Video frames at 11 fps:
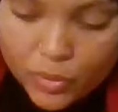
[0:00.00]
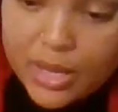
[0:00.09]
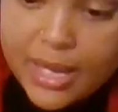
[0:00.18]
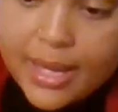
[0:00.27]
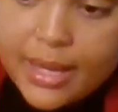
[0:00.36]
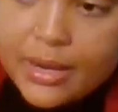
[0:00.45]

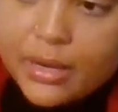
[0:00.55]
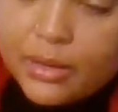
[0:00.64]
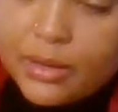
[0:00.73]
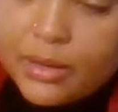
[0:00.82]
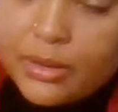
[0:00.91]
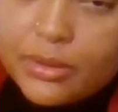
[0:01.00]
add
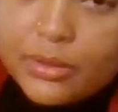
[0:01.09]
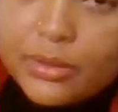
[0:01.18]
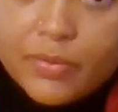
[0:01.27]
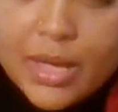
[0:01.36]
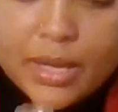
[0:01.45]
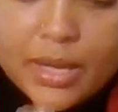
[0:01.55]
some of
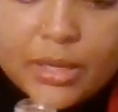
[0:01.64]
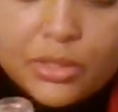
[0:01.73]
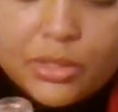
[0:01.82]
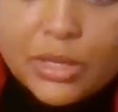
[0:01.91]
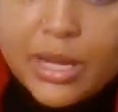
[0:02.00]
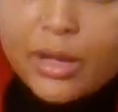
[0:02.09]
that into
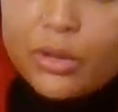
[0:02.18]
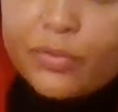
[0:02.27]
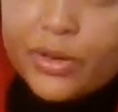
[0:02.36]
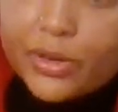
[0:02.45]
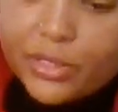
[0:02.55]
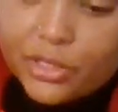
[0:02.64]
the aloe
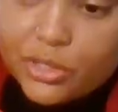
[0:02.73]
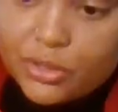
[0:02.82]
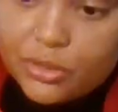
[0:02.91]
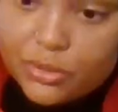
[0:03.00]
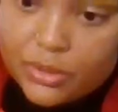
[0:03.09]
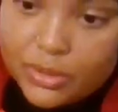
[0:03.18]
vera
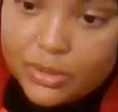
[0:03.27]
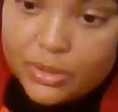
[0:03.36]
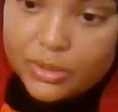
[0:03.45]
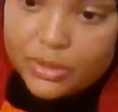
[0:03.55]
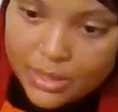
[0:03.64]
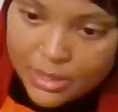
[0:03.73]
juice.
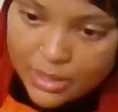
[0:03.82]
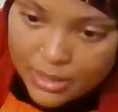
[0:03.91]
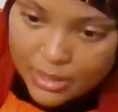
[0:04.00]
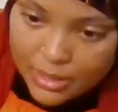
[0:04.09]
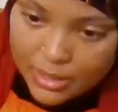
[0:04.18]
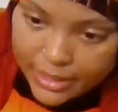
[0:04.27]

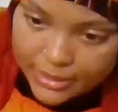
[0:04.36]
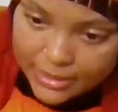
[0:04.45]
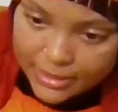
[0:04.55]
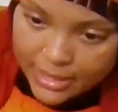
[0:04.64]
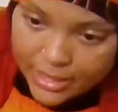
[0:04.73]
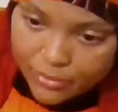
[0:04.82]
Like I
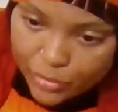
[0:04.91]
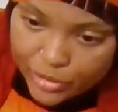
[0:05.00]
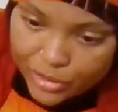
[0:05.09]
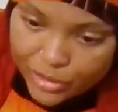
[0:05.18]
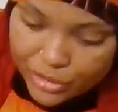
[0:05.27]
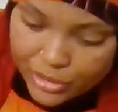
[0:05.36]
said,
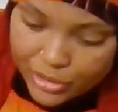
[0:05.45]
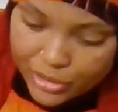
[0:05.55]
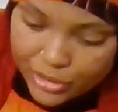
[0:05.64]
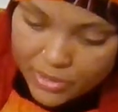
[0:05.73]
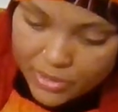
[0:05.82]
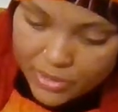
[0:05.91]
moisture is
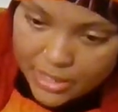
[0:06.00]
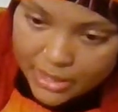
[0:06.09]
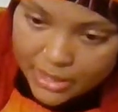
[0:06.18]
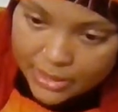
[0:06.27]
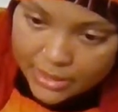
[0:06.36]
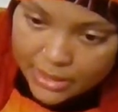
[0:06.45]
something that
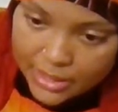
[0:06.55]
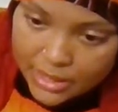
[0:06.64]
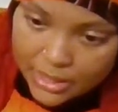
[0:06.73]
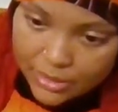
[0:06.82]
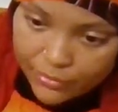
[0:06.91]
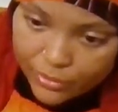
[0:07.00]
is key
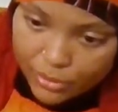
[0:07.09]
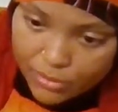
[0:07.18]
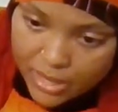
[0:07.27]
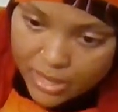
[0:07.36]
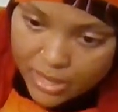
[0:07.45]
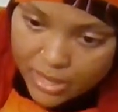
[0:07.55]
for my
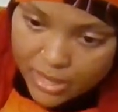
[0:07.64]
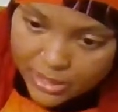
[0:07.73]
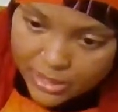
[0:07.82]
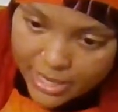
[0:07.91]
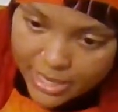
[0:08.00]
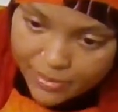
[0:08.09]
hair
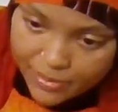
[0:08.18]
type.